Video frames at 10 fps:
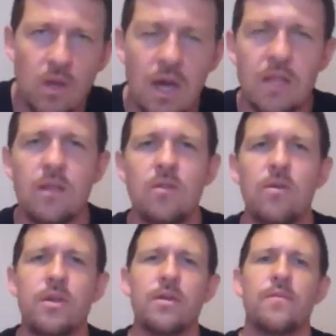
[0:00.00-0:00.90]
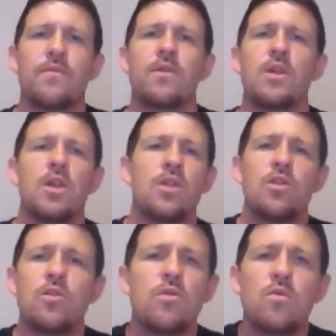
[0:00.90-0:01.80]
hallelujah,
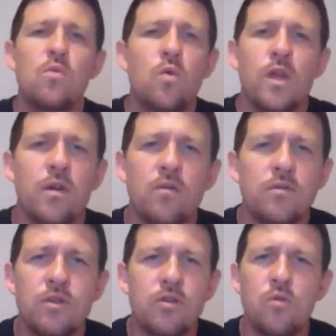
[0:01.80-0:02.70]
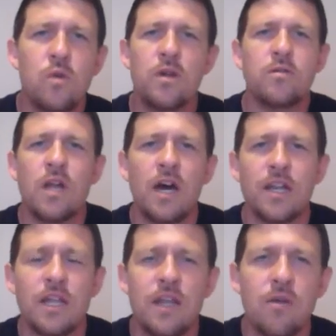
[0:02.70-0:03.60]
you will you will not
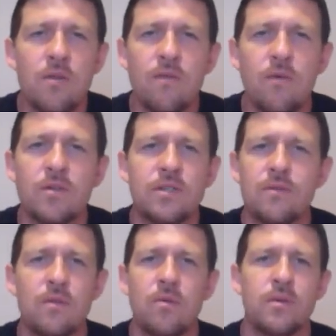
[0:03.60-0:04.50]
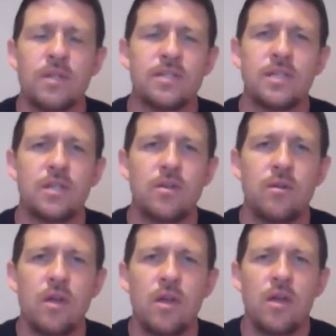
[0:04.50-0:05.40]
hear the voice of the Lord that's in
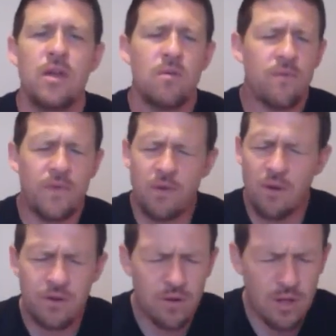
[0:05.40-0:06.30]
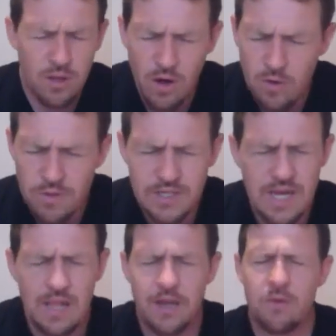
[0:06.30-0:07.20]
you. If you're under a law
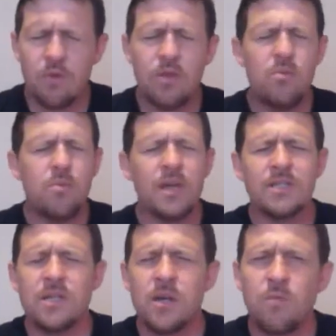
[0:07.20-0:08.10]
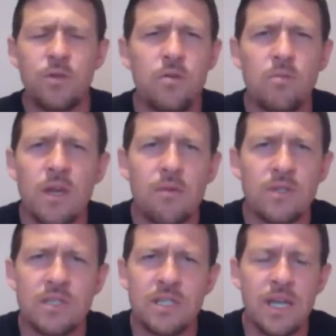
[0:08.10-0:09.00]
mentality, when you mess up, when you make
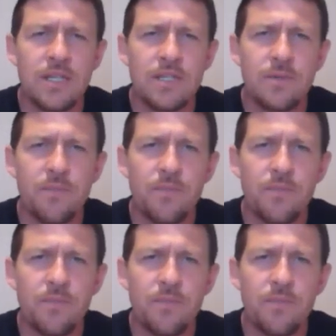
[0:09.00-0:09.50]
mistakes,